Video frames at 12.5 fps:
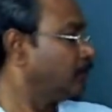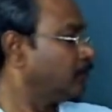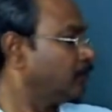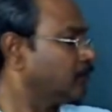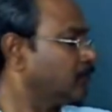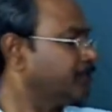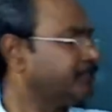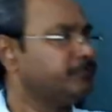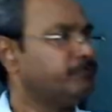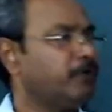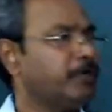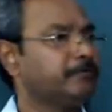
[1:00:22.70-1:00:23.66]
This is
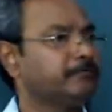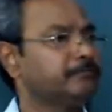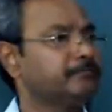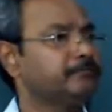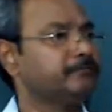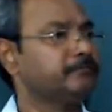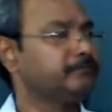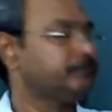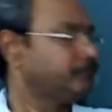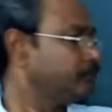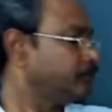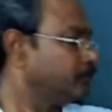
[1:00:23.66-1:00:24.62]
1.
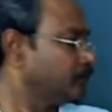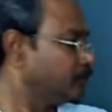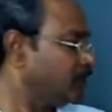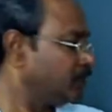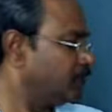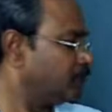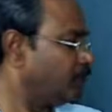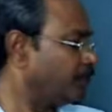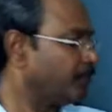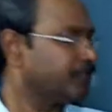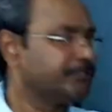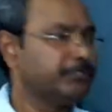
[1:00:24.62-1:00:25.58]
This is 1
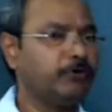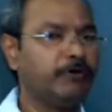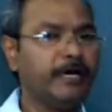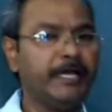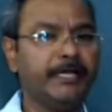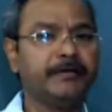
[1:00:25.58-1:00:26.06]
plus 0i.